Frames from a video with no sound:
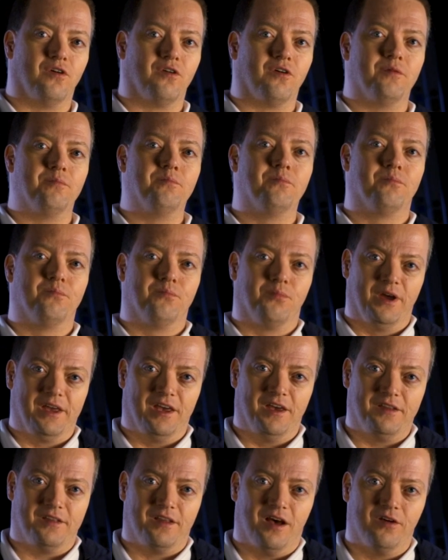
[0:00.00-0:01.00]
for
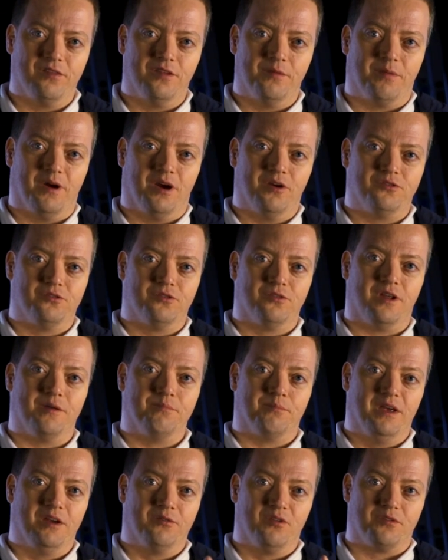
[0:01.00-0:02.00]
bringing down the parachute
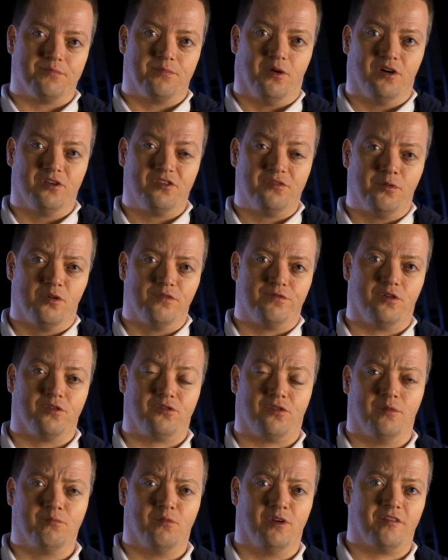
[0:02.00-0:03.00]
and being responsible for
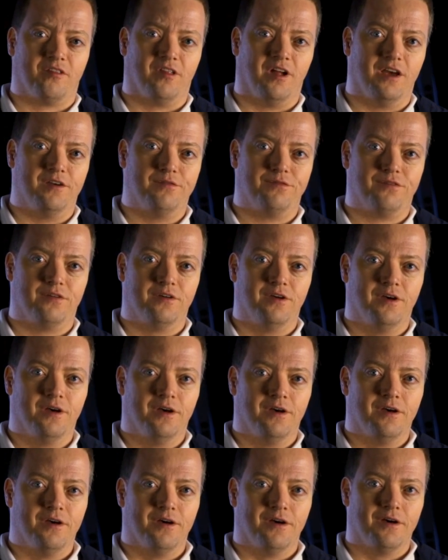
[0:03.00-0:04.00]
someone's life,
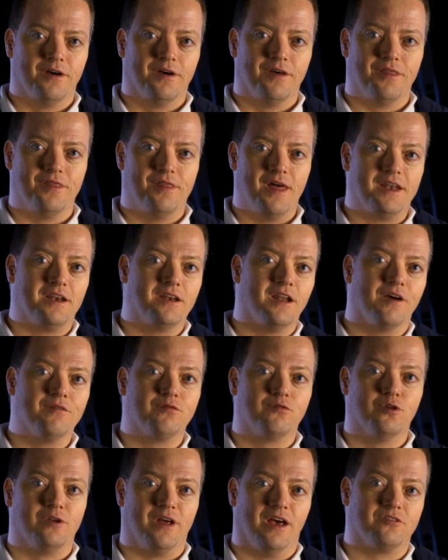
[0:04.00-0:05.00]
that
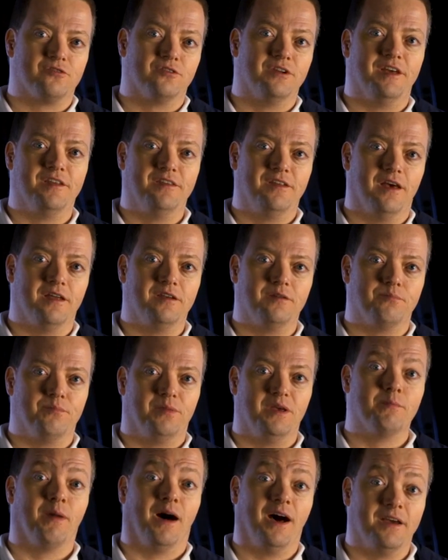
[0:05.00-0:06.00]
life could actually in the end
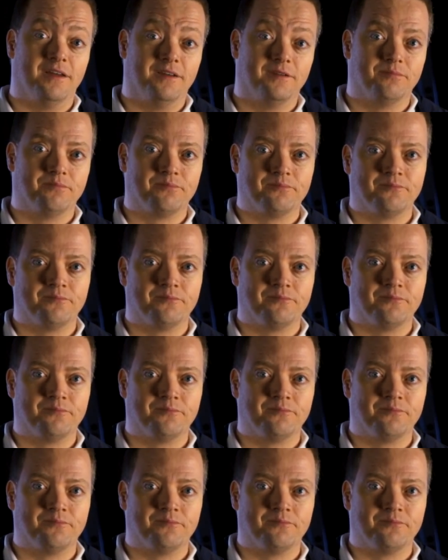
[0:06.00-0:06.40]
be mine.